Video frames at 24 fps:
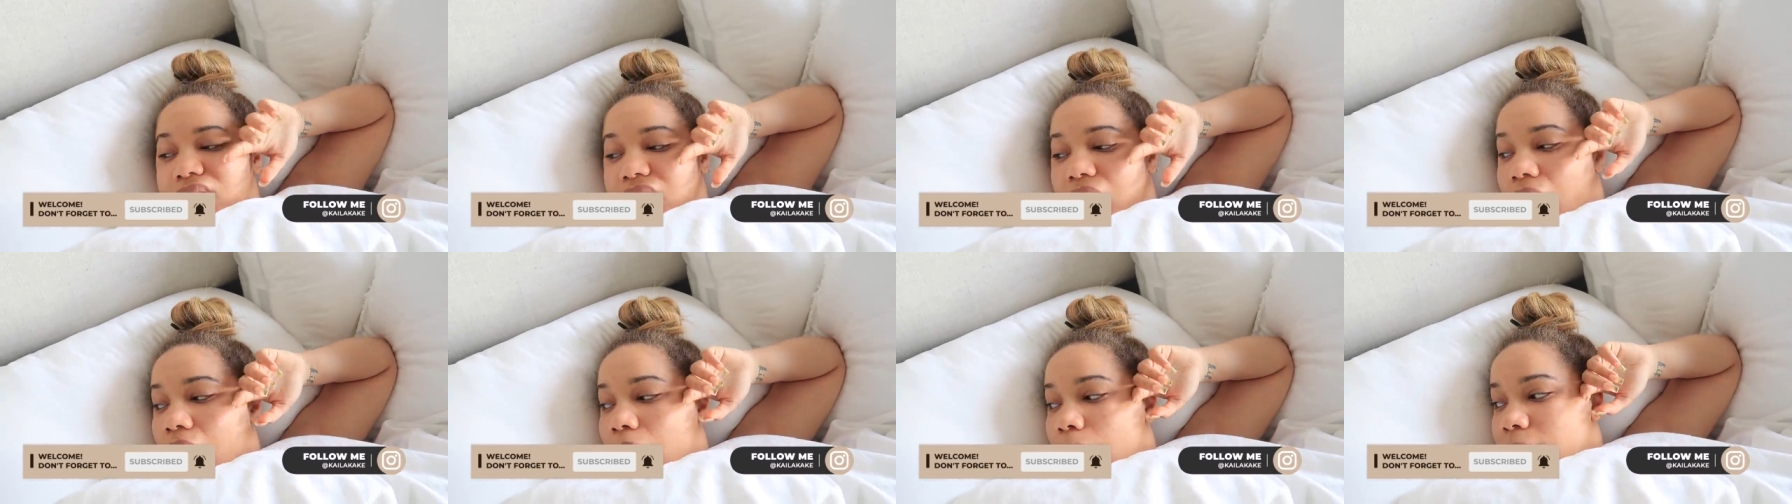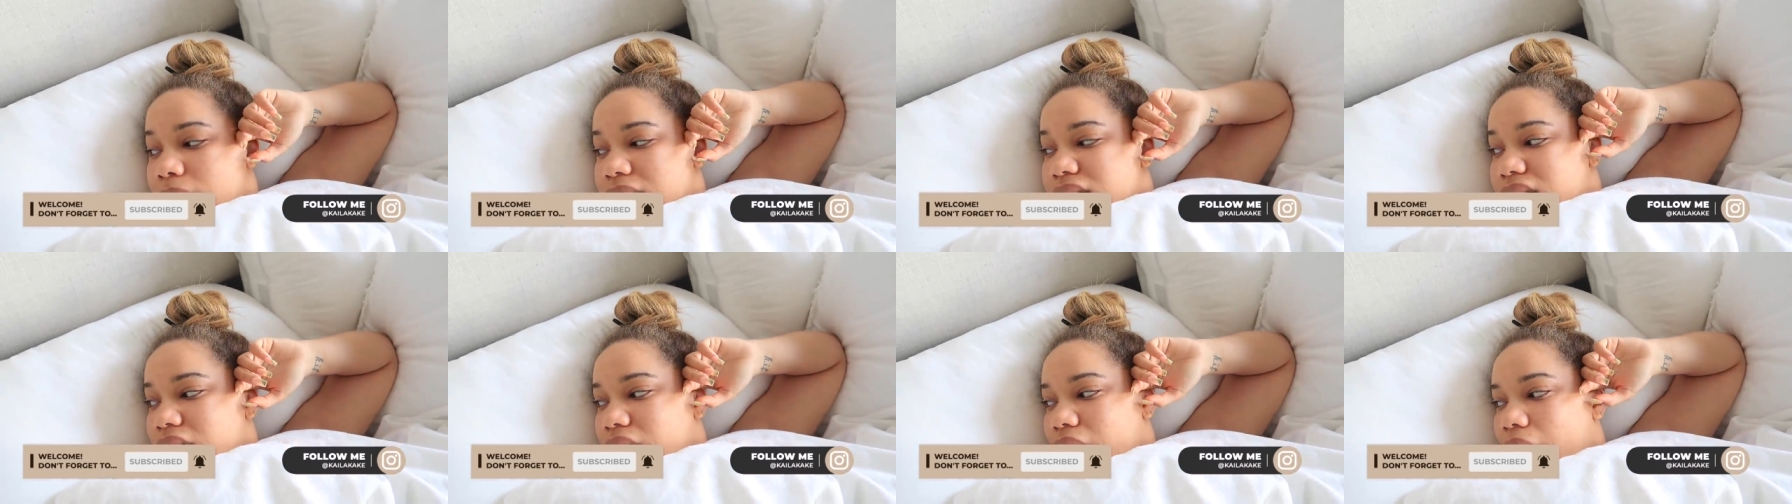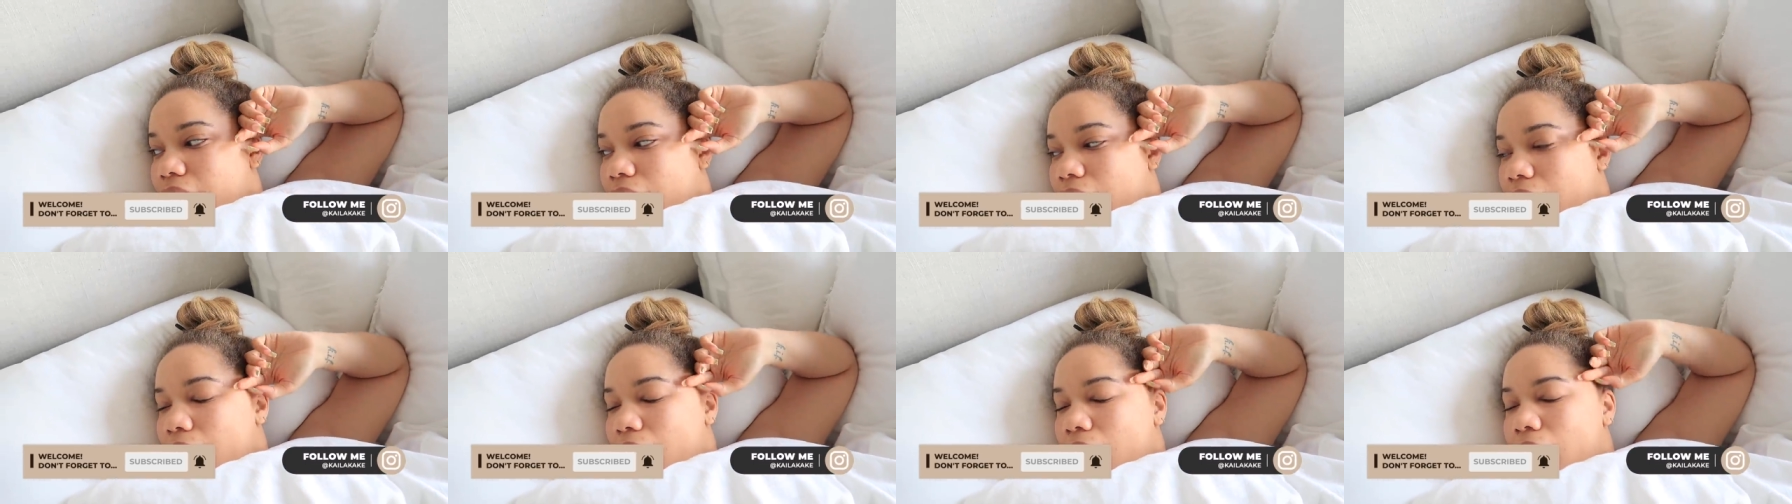time is
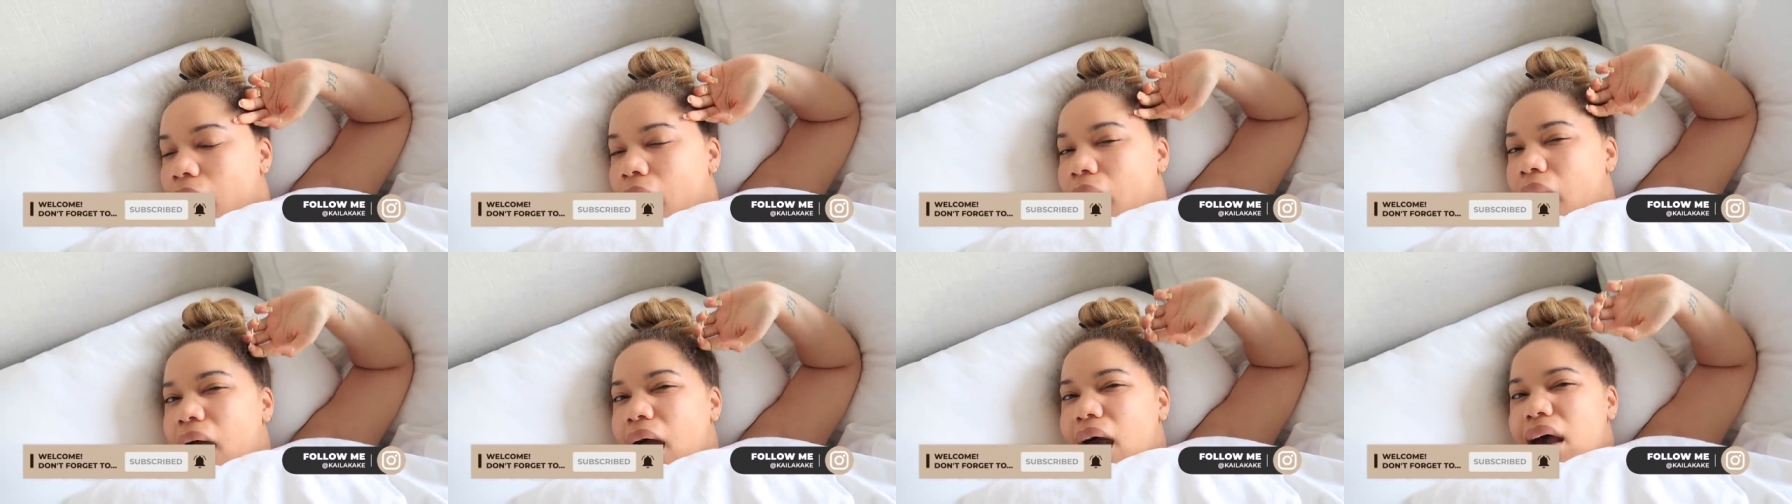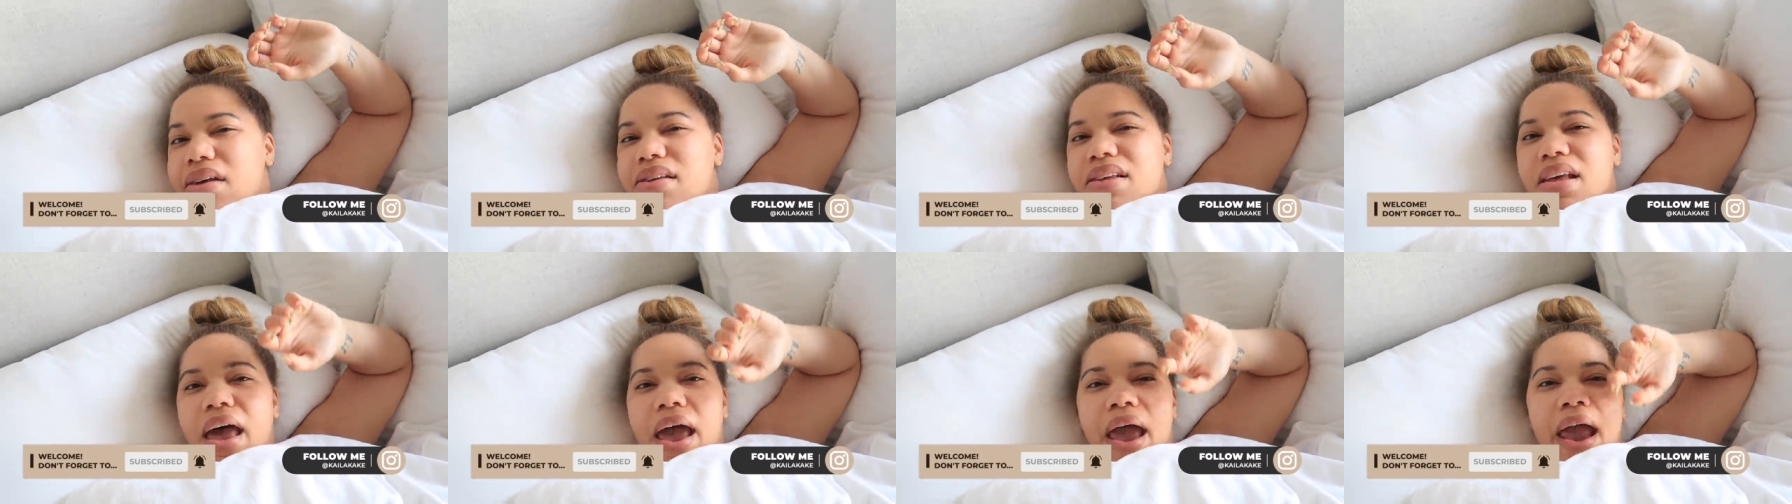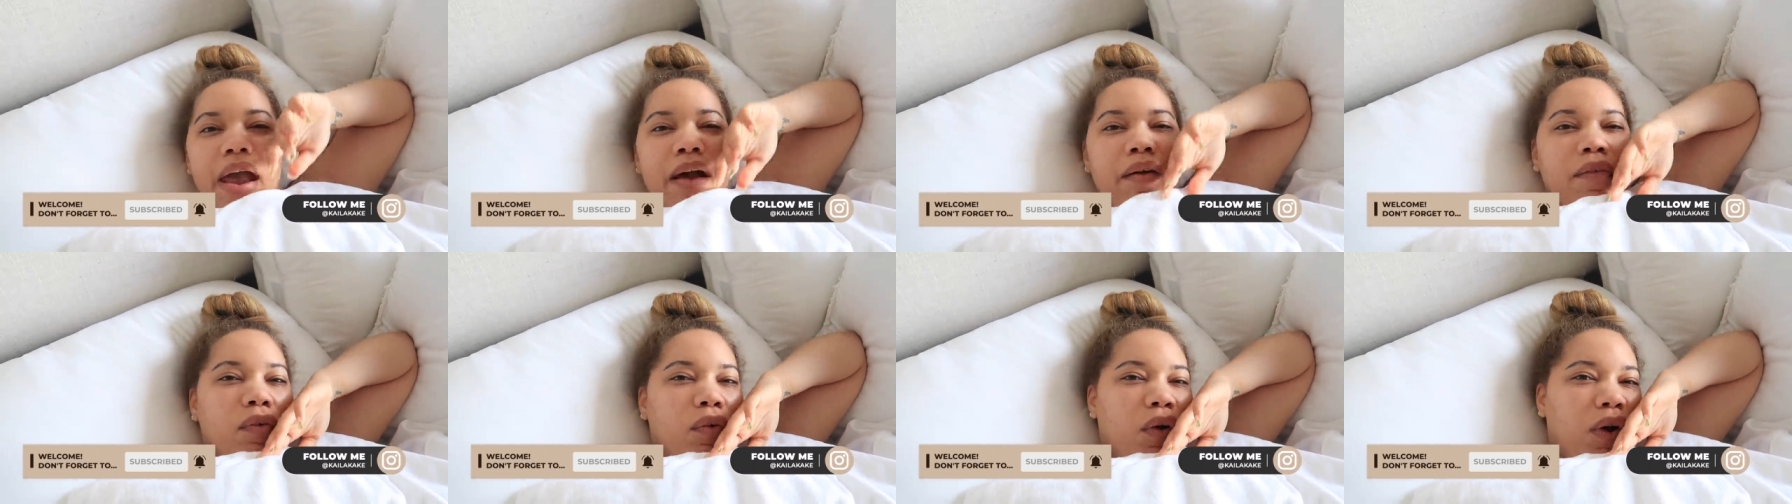it it's
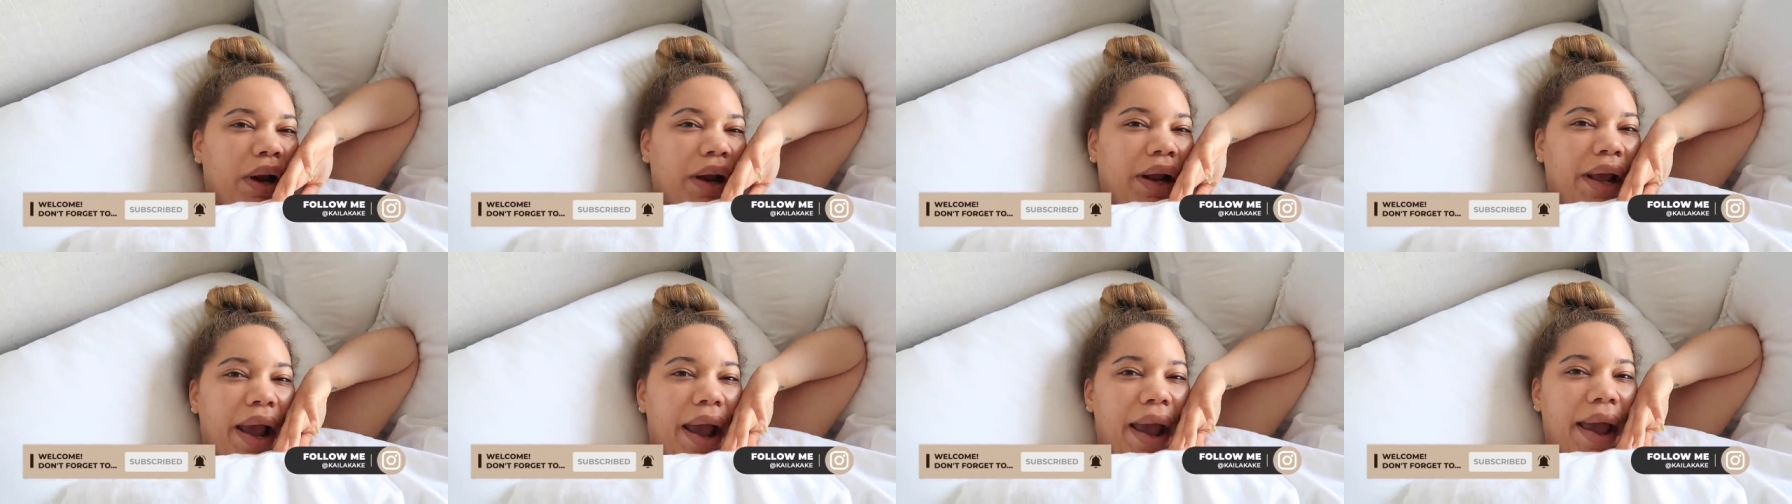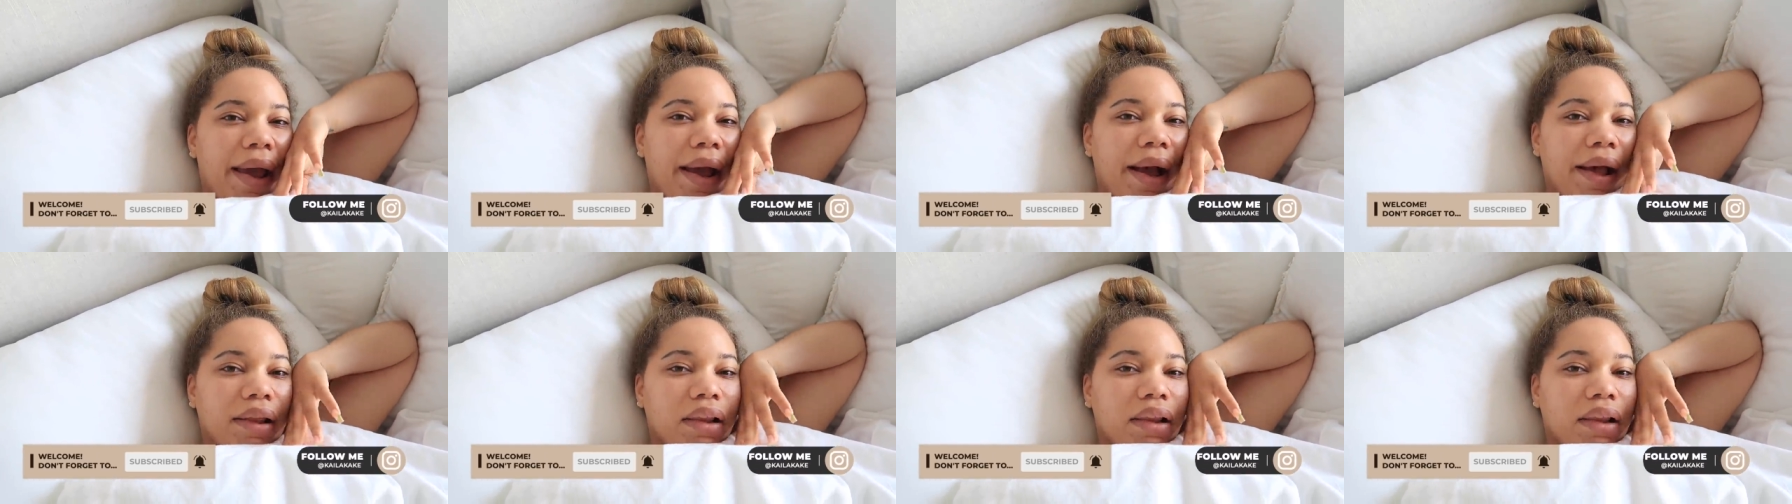8:48.